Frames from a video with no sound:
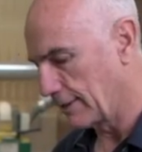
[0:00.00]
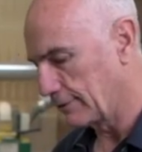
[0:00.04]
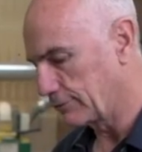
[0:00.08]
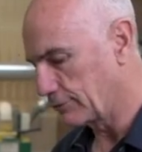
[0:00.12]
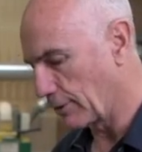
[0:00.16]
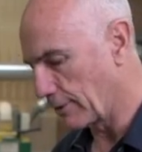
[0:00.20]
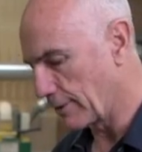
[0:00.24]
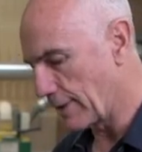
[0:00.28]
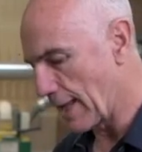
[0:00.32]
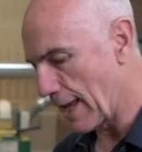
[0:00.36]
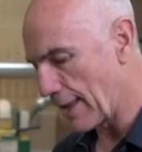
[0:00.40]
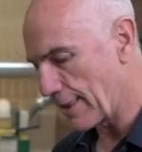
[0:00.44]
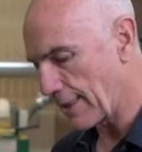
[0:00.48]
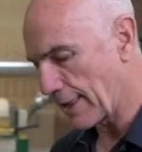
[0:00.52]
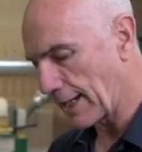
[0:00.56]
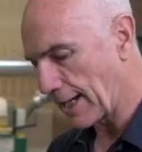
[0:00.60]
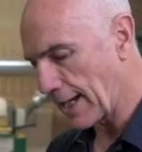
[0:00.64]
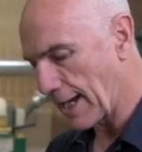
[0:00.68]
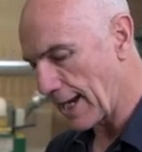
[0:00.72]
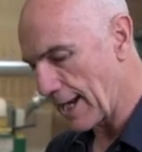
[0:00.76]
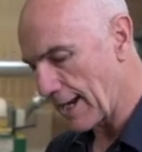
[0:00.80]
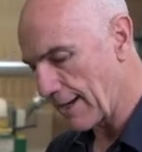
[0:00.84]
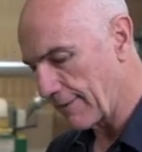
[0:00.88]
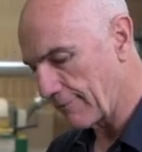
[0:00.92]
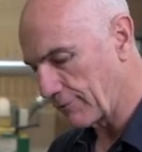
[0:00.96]
So now that
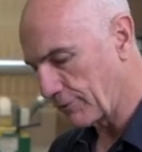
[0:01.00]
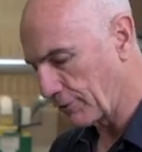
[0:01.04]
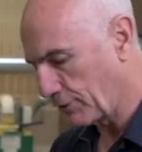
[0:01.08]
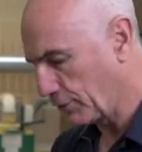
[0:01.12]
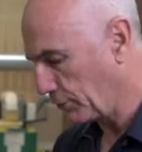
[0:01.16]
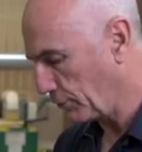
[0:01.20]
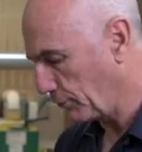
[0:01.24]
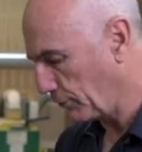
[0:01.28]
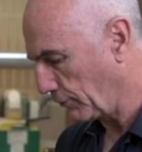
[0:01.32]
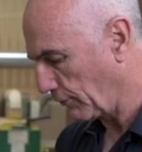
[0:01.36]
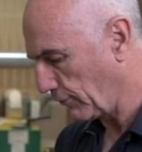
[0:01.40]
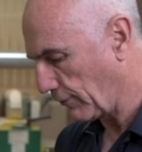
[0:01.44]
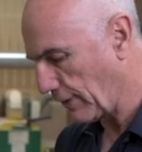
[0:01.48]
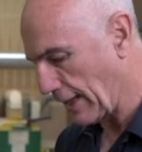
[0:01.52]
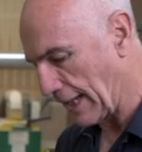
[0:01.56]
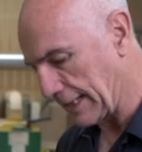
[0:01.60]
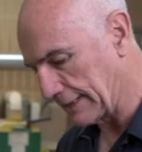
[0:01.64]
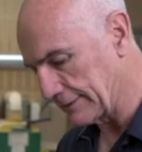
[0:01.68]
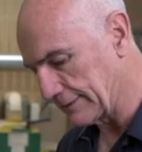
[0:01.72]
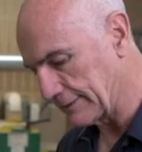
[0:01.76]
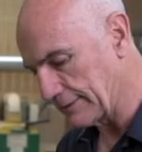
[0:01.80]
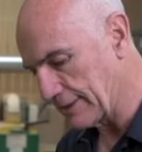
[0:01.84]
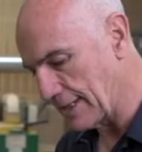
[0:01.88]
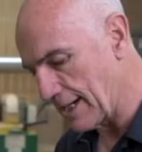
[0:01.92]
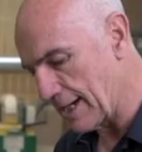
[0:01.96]
I have two
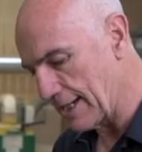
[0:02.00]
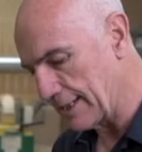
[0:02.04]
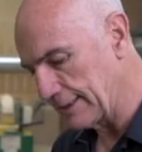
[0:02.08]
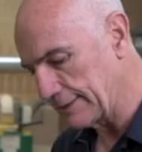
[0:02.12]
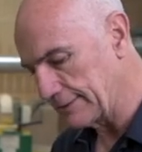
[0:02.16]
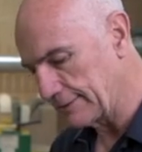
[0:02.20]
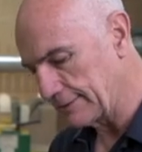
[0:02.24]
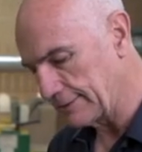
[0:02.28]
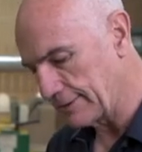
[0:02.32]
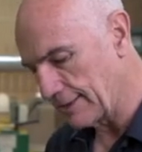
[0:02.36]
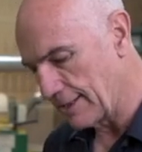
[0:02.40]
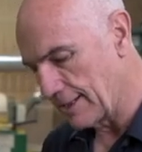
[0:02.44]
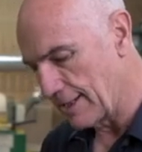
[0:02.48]
flat sides,